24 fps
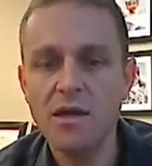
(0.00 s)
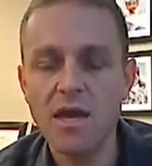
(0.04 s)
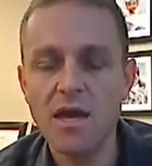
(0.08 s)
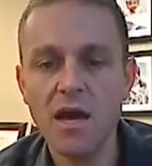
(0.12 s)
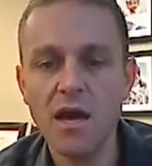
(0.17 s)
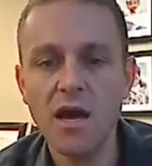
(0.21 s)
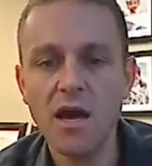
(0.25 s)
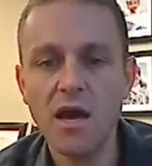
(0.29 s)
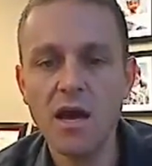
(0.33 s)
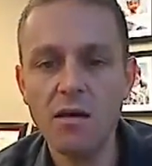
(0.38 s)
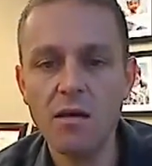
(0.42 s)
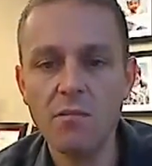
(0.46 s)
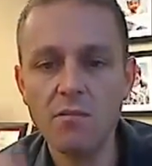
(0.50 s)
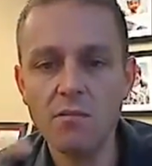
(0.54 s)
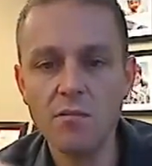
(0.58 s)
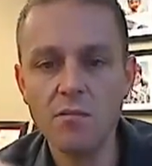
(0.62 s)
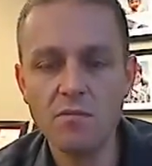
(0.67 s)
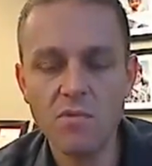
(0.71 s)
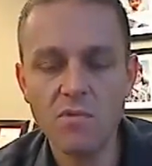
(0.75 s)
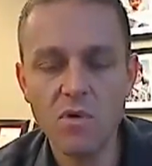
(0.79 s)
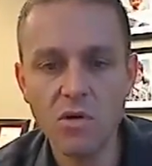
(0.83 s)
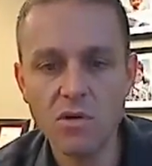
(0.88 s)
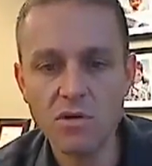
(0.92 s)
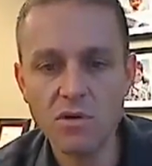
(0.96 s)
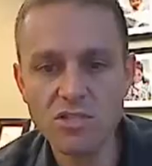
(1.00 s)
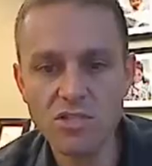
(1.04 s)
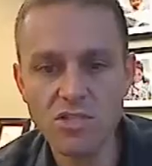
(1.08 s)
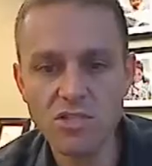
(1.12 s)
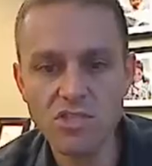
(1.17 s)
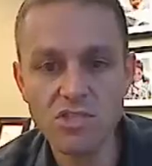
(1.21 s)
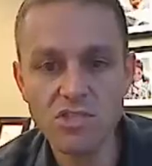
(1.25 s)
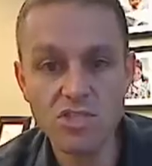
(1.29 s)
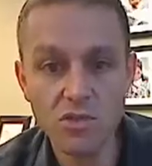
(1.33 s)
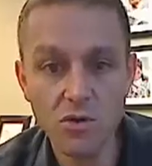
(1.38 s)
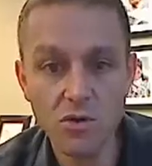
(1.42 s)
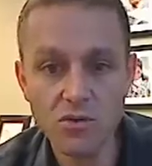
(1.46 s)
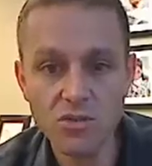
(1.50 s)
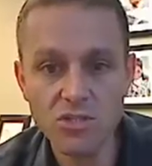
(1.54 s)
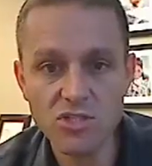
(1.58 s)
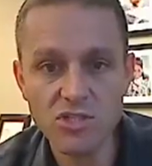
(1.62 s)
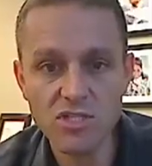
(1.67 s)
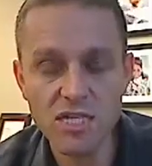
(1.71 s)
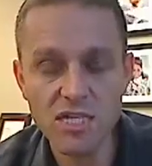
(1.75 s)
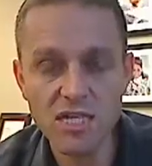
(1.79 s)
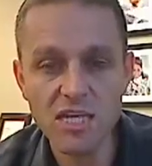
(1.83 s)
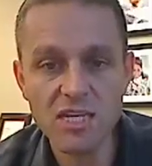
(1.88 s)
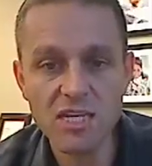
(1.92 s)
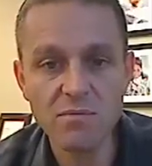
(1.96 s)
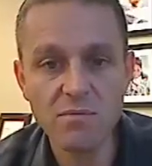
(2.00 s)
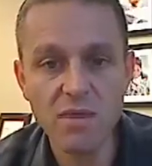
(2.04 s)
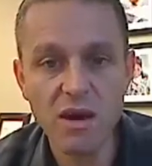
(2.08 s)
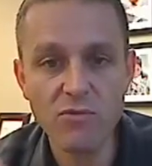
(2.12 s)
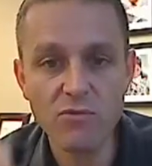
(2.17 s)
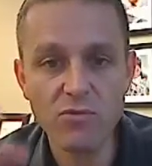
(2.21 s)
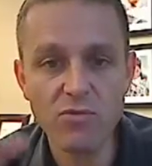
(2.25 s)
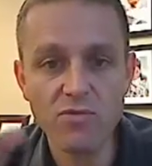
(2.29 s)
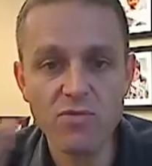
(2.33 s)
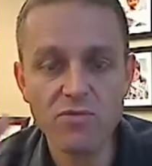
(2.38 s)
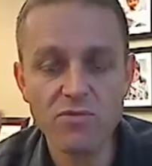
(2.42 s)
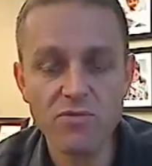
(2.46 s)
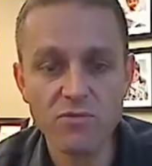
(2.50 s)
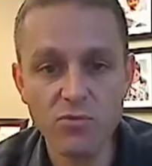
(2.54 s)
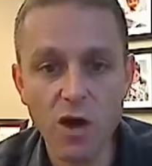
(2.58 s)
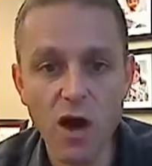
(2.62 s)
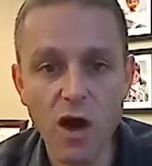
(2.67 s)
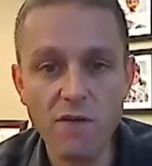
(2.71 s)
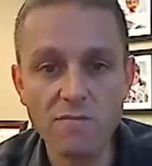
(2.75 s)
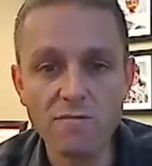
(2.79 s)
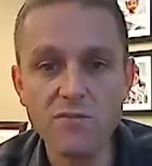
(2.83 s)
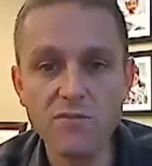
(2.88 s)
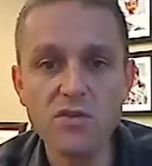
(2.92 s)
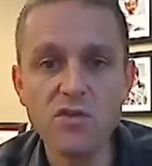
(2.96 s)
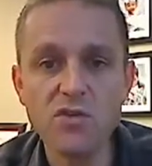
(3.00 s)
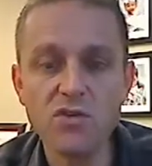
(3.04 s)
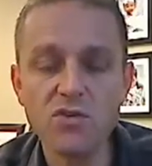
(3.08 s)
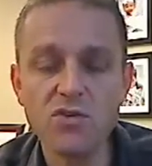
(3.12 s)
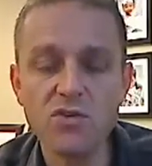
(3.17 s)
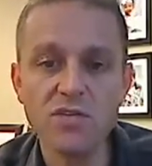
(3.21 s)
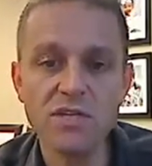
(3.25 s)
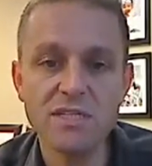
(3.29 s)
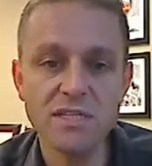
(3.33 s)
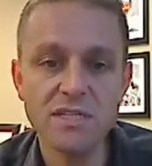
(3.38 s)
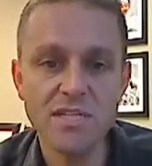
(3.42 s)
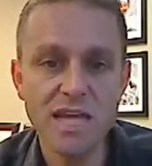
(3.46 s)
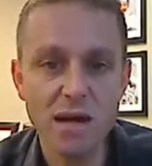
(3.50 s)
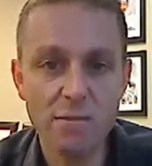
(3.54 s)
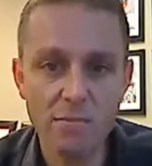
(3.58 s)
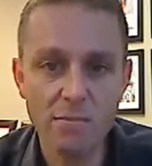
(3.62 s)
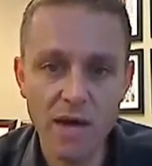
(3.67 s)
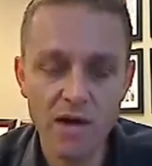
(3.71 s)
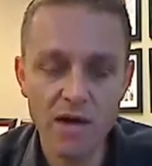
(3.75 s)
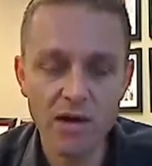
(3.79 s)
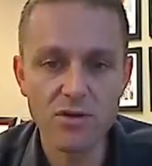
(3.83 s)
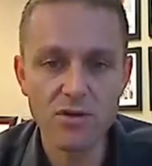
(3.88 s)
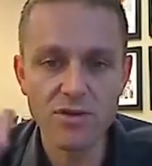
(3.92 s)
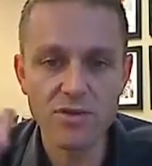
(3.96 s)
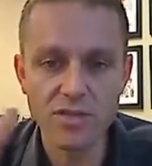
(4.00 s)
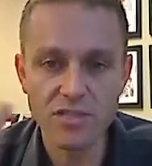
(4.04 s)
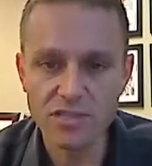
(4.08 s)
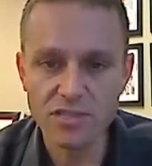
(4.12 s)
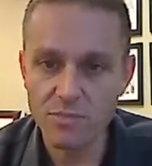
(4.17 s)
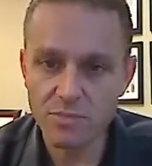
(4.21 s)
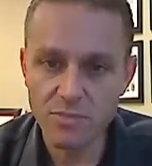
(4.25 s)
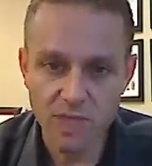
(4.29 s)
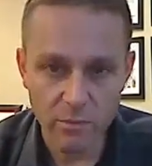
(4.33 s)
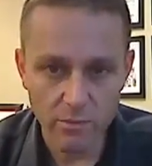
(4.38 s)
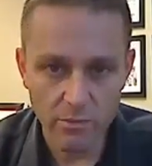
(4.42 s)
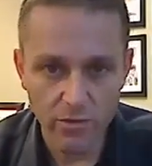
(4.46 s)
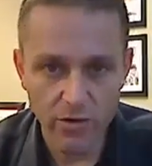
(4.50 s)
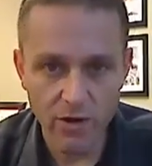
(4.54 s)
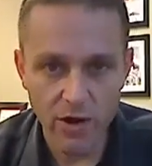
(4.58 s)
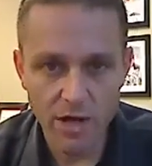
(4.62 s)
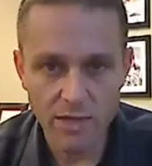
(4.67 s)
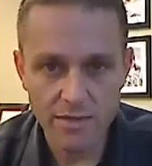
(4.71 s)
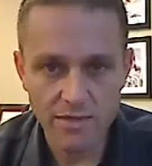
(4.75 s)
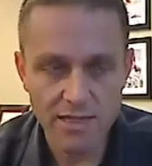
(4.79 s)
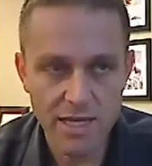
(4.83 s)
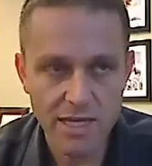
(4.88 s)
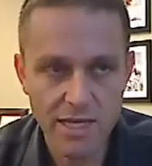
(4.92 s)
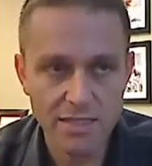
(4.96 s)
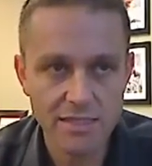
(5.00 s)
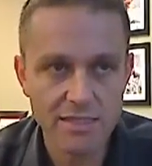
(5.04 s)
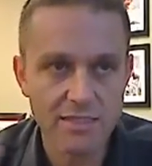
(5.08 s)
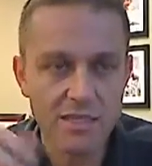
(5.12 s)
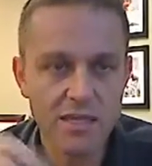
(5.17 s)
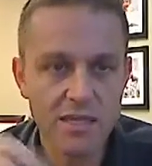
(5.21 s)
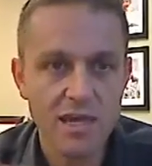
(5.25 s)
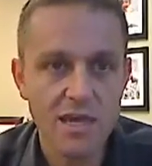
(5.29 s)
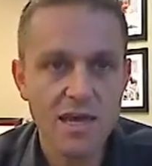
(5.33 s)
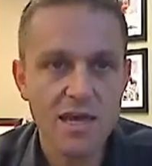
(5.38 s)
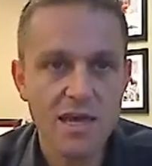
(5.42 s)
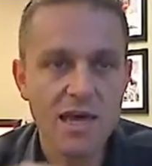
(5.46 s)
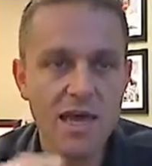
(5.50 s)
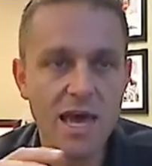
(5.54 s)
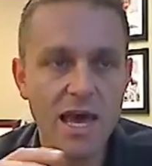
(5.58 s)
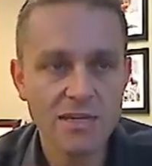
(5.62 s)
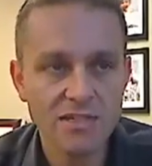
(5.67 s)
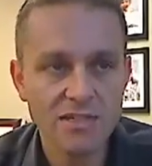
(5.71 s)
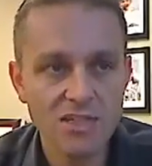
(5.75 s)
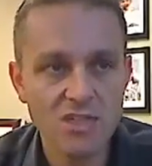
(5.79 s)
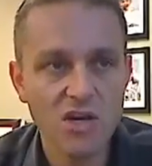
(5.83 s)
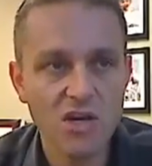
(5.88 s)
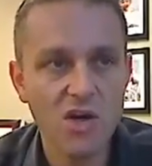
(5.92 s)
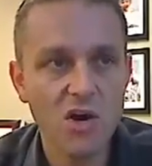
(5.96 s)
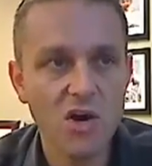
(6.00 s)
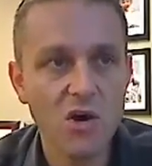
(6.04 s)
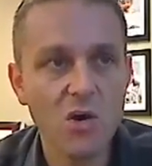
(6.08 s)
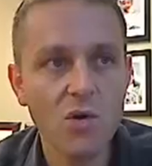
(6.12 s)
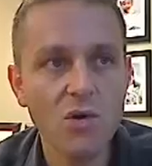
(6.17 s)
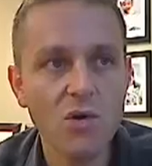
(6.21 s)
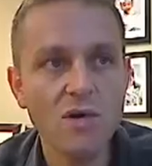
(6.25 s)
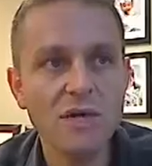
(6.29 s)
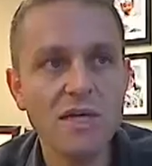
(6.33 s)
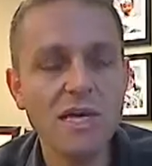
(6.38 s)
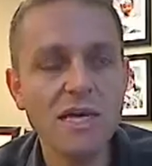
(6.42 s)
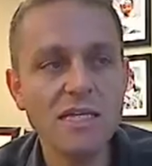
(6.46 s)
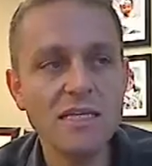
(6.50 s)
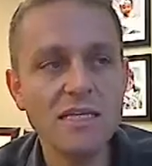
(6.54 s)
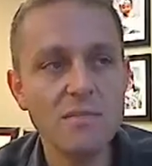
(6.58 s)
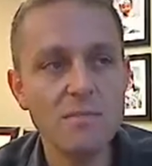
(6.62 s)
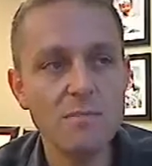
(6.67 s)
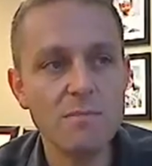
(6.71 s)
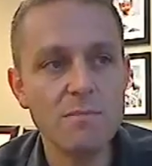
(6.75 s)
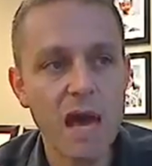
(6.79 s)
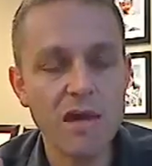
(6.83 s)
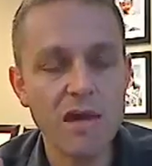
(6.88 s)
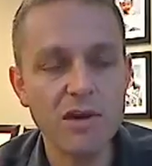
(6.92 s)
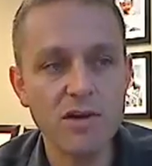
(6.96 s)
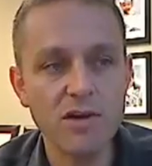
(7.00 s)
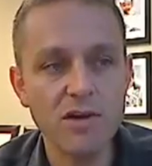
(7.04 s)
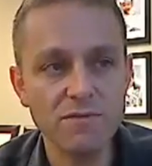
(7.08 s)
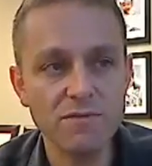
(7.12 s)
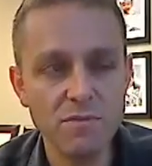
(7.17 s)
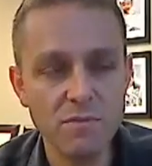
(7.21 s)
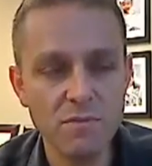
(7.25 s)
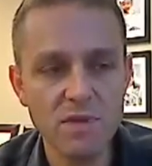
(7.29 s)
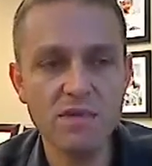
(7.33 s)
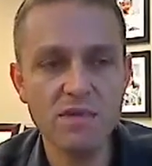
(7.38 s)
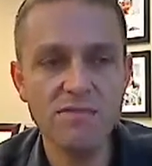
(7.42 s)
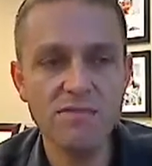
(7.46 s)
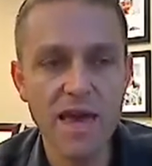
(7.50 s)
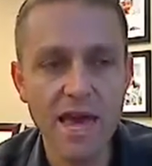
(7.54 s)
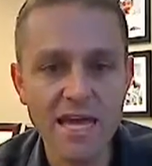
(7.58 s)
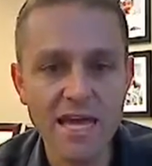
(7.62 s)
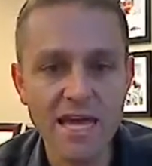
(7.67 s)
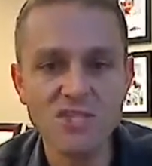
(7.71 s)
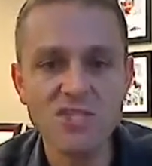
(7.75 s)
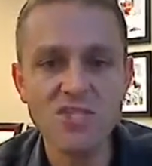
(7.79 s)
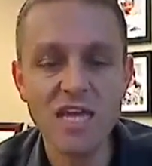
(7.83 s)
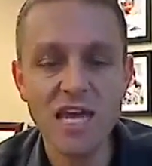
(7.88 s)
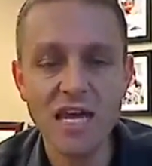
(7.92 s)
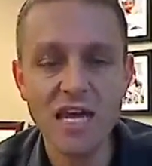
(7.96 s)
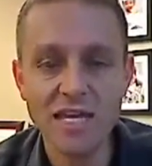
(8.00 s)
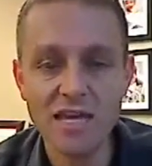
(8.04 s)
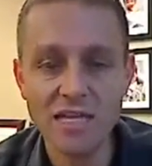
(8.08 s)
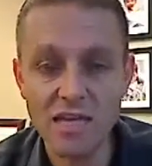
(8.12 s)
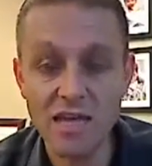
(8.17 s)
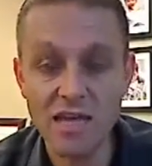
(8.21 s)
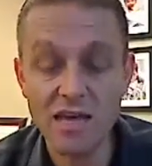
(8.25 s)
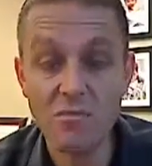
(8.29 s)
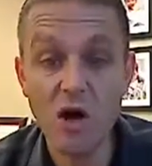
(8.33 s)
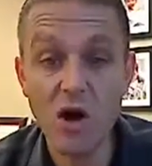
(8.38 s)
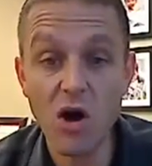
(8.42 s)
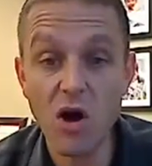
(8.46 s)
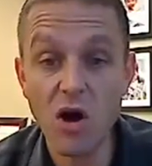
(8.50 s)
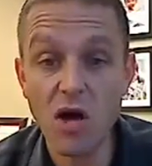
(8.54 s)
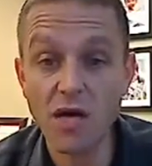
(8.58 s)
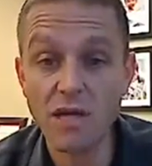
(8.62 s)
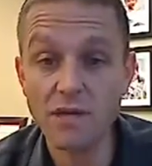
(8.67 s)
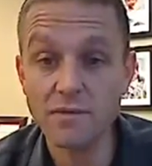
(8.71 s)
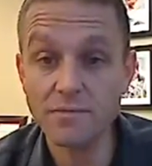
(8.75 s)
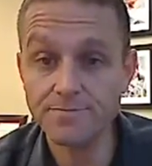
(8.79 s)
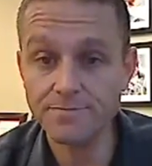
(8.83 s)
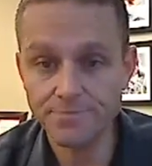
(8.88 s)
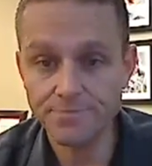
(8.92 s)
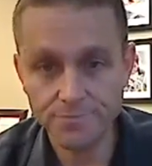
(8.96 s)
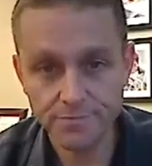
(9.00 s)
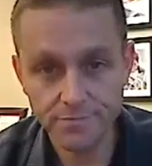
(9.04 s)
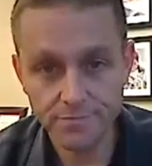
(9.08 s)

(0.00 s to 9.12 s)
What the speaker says: Or just eating my raw food, isn't that better than something processed? And so it's a matter for me of educating them on